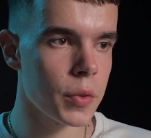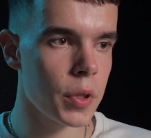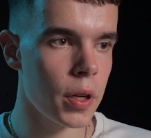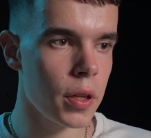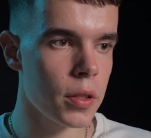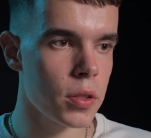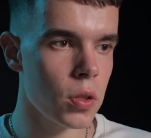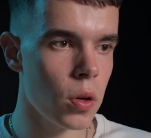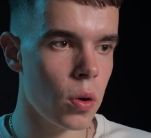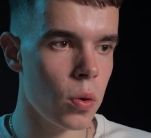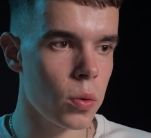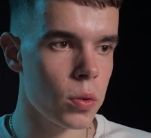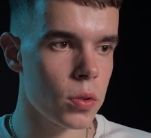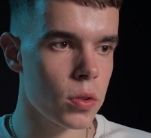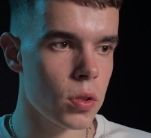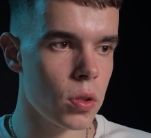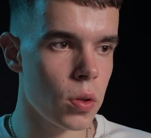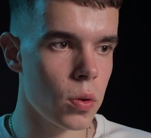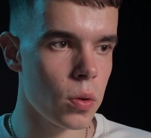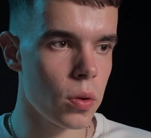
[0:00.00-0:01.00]
Let's
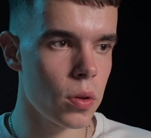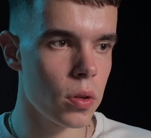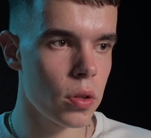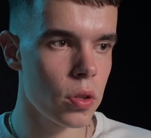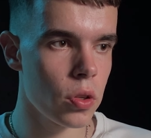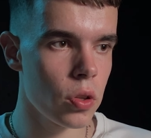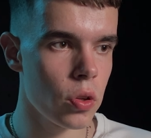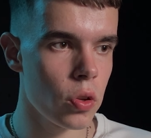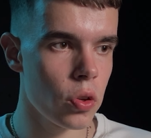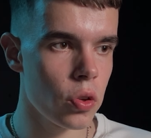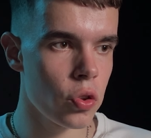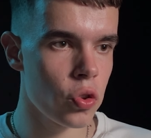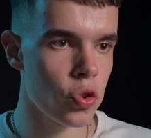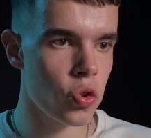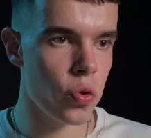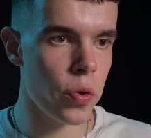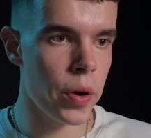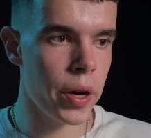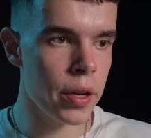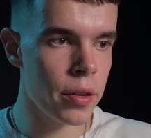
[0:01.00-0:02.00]
also
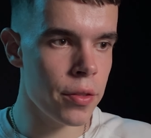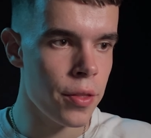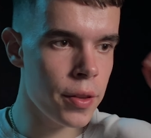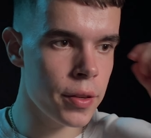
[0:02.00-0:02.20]
shrink